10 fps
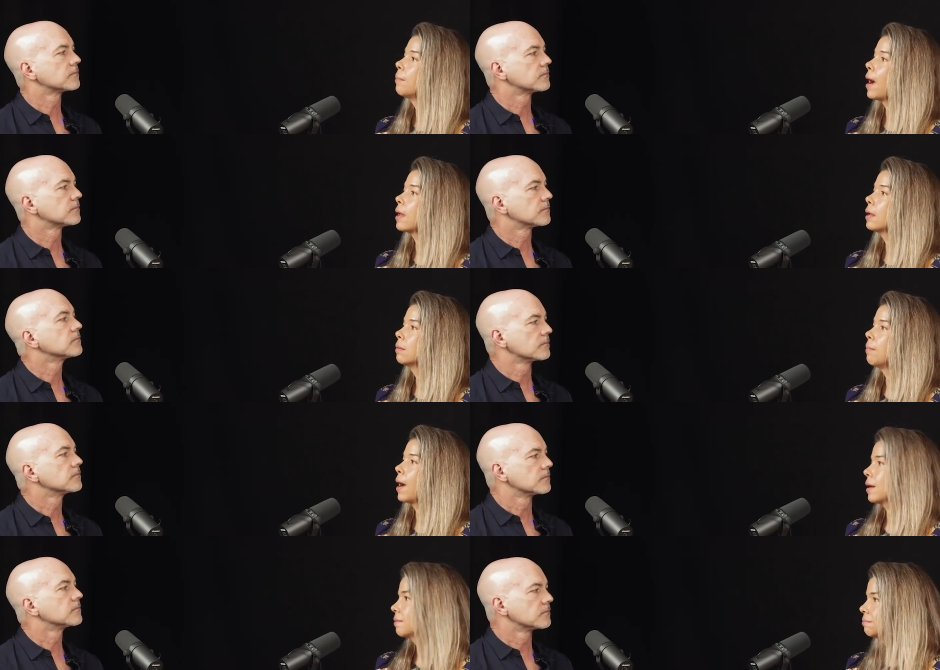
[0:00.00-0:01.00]
Speaker 1: my
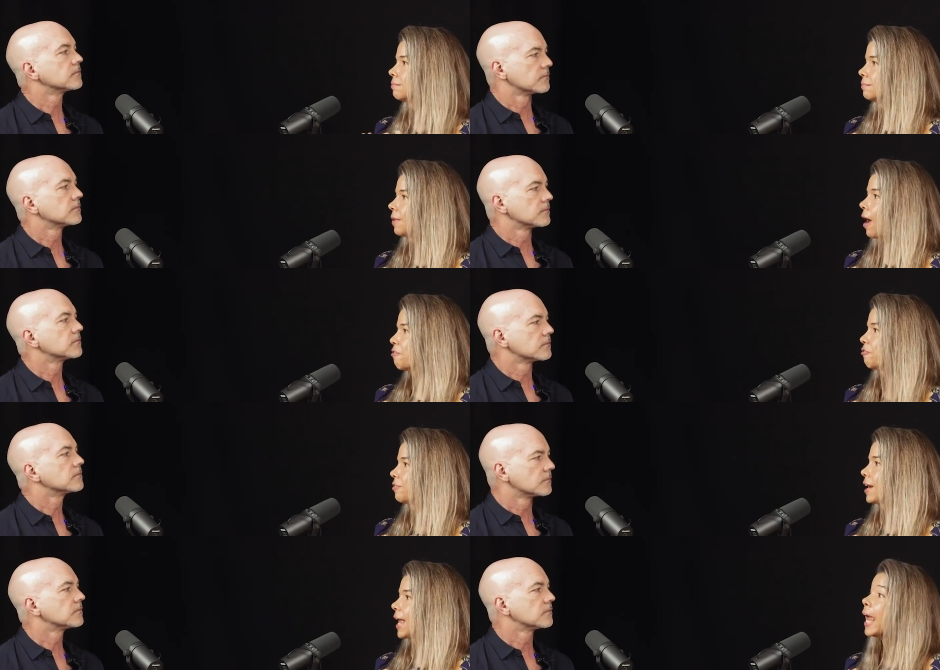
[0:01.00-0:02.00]
my life.
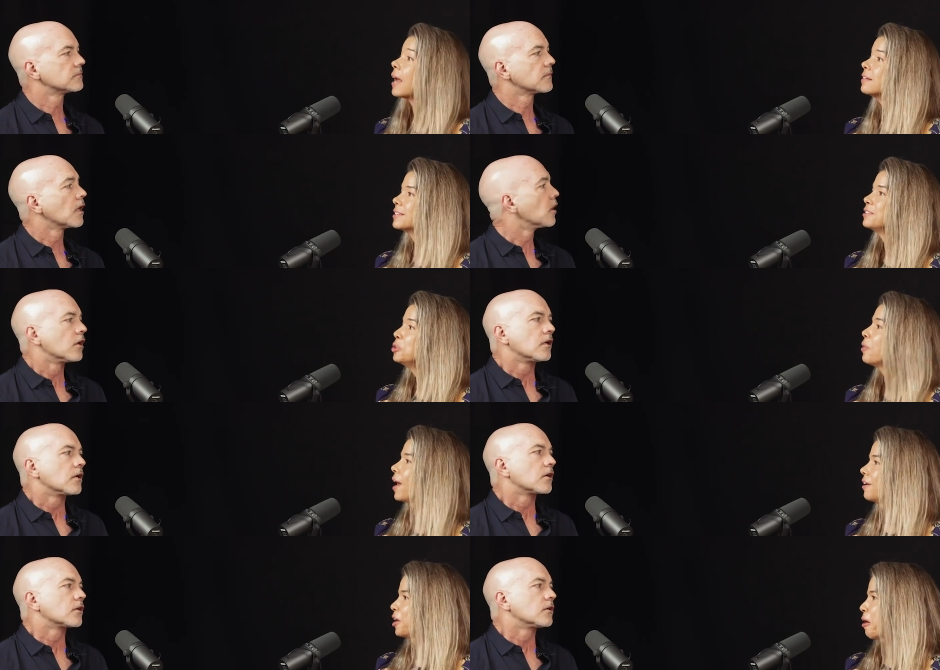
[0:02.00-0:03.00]
I can't do
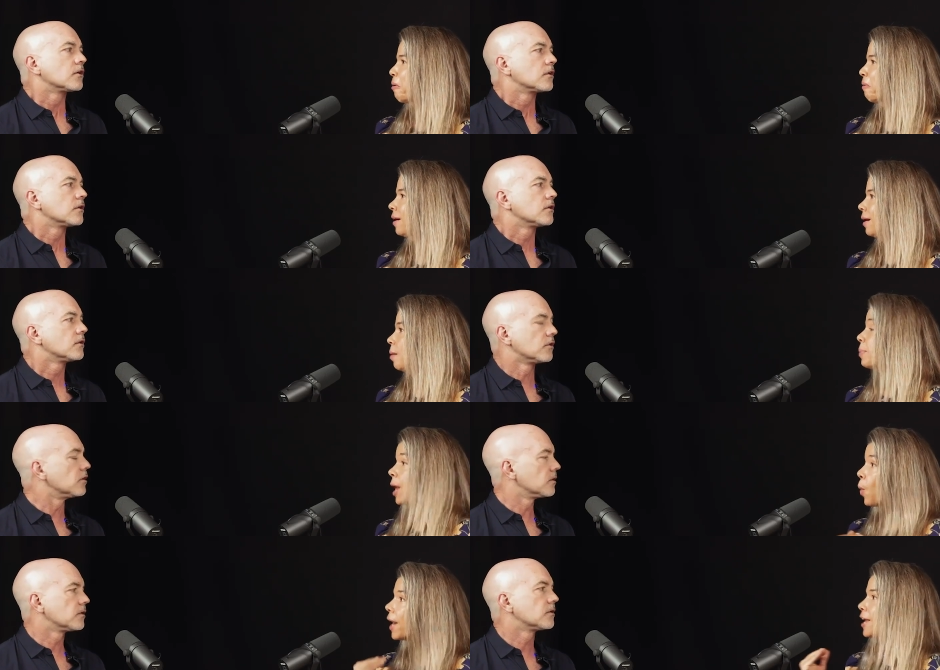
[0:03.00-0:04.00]
that, you know. But
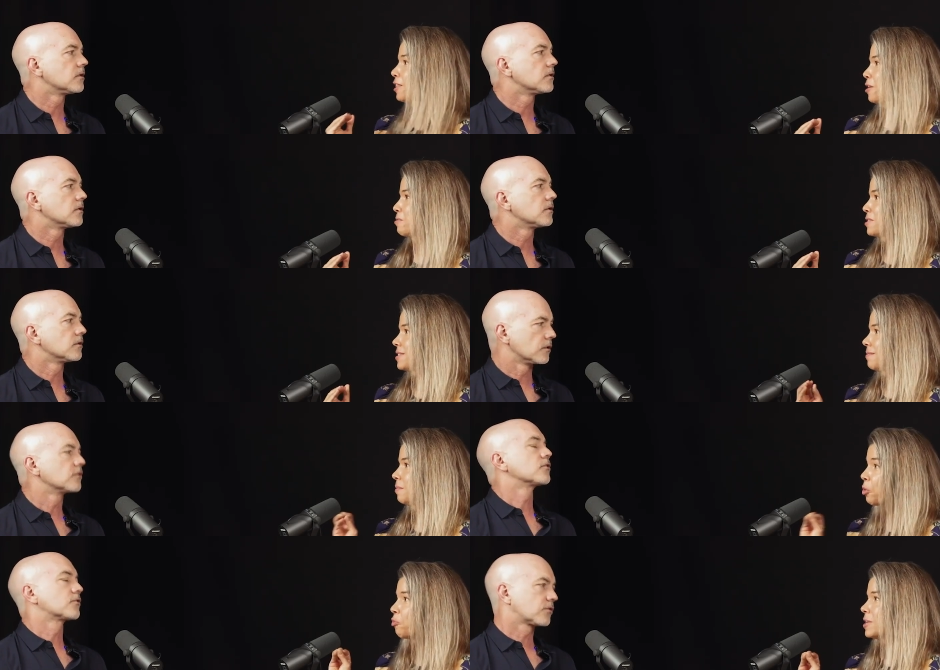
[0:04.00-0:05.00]
I want to get those
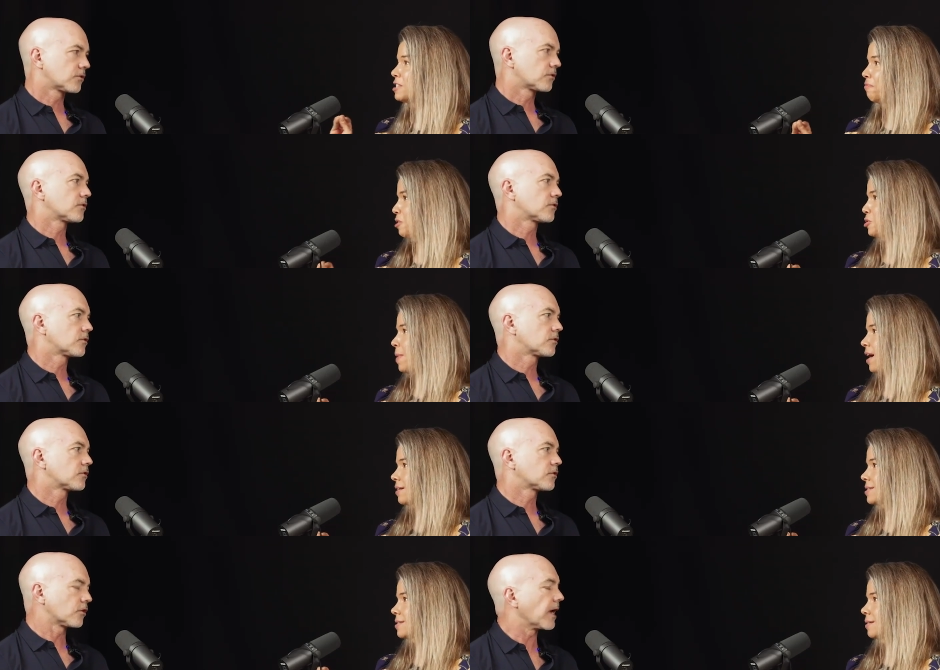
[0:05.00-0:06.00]
improvements in VO2
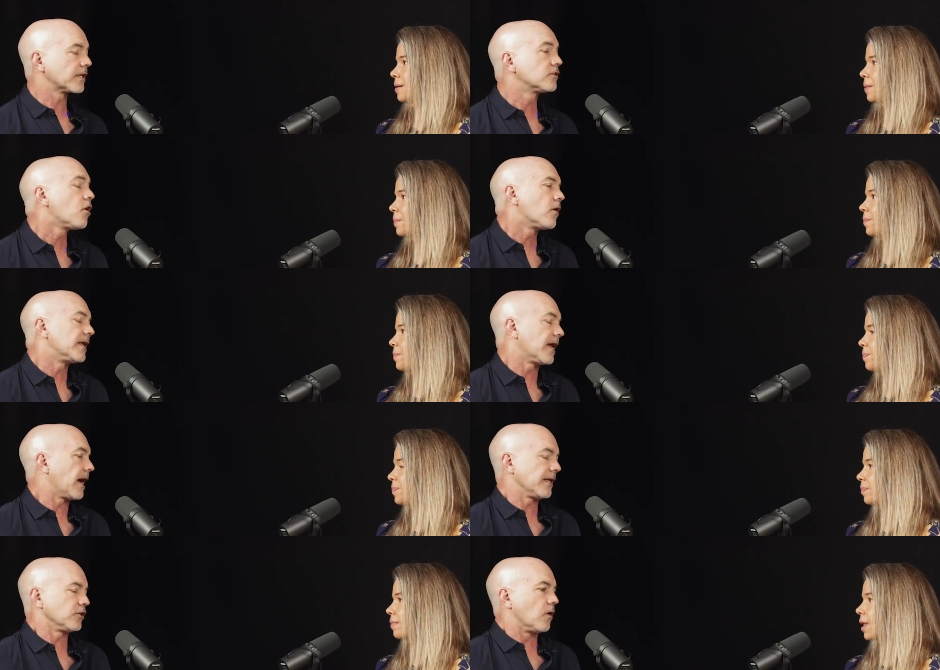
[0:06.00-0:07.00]
max.
Speaker 2: Correct. No, and
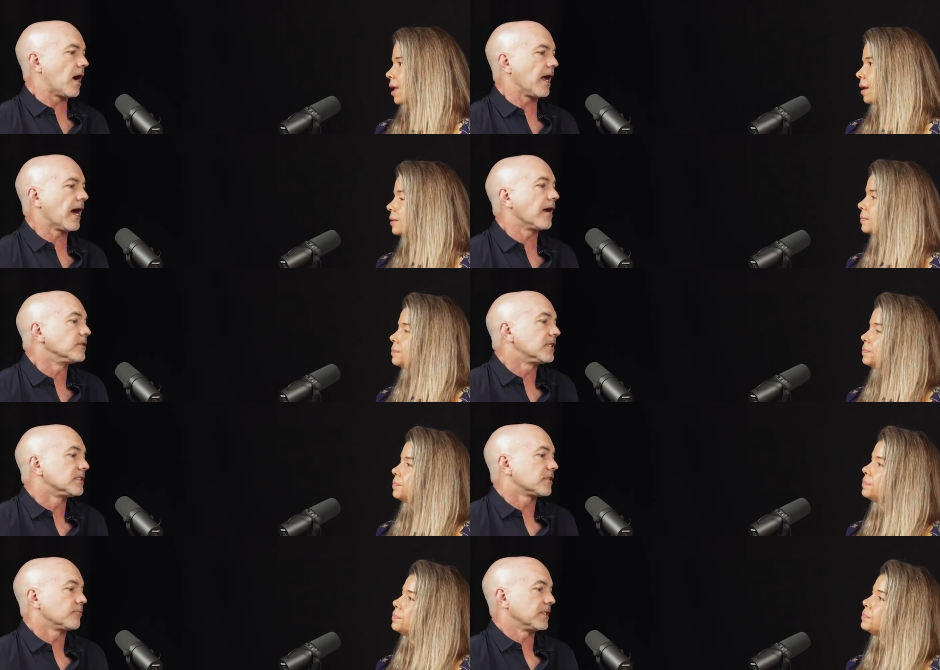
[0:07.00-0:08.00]
uh, you know, I, I would
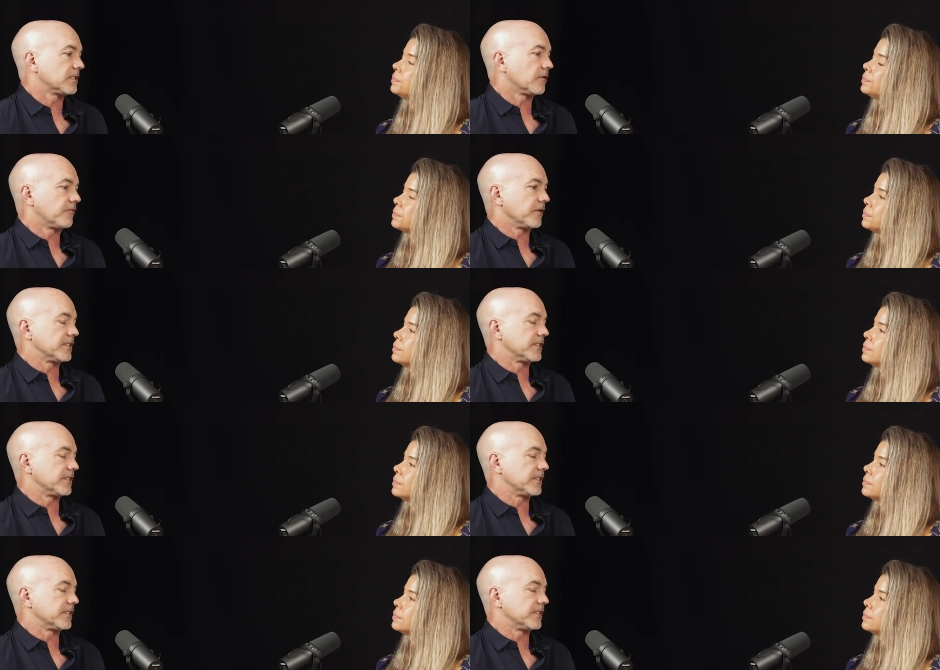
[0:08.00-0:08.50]
consider myself very